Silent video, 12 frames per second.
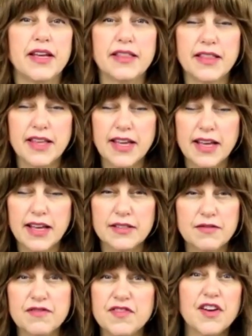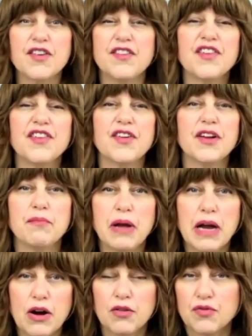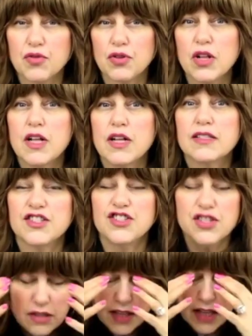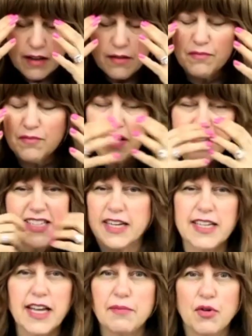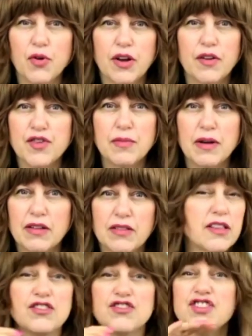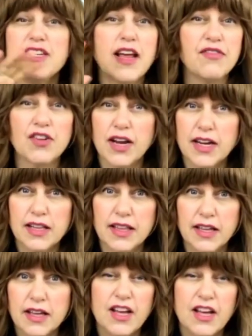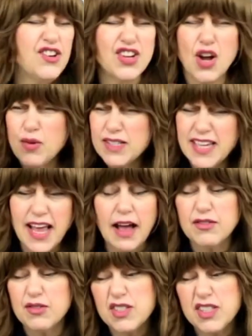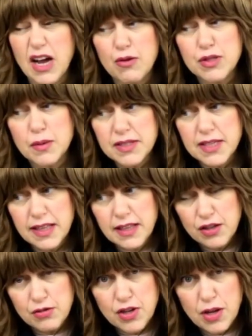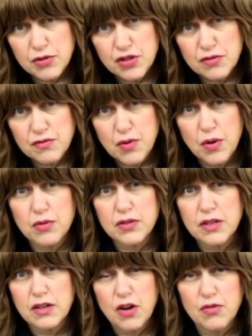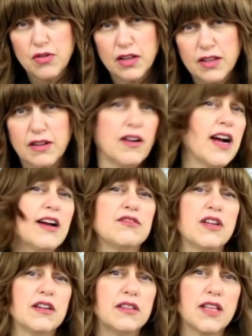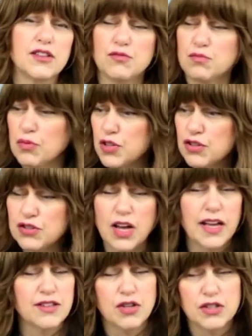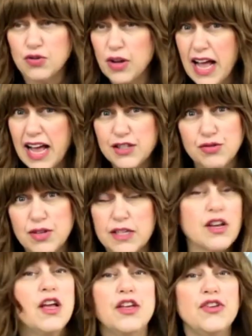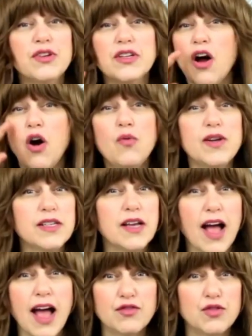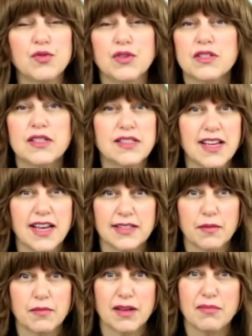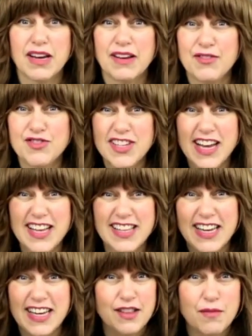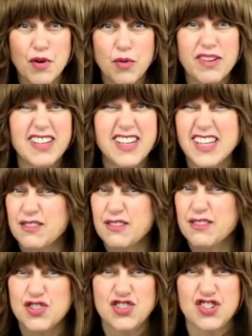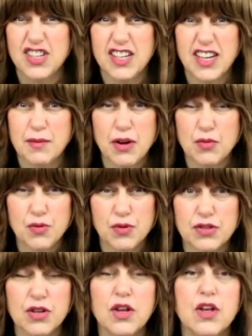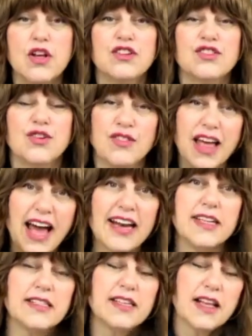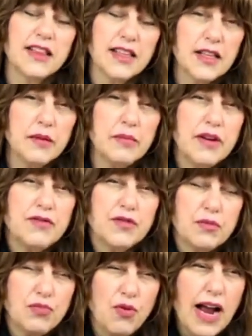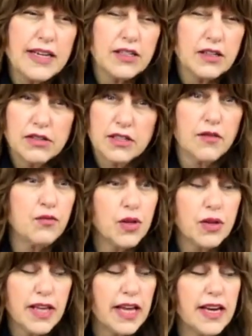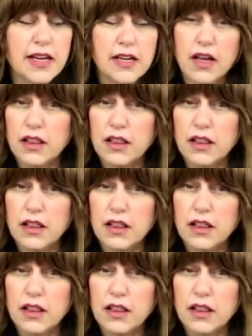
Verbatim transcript: the, it's very, very powerful to just think of a duct tape going over your mouth. There's never anything you can always say afterwards. I was upset that you dumped your coat, your coat on the ground. Uh, that you put your. I, asked you yes. You can always afterwards say something, but if you say it in the heat of the moment, it's for sure going to come out worse. So that is a little bit of practical stuff. We'll get in a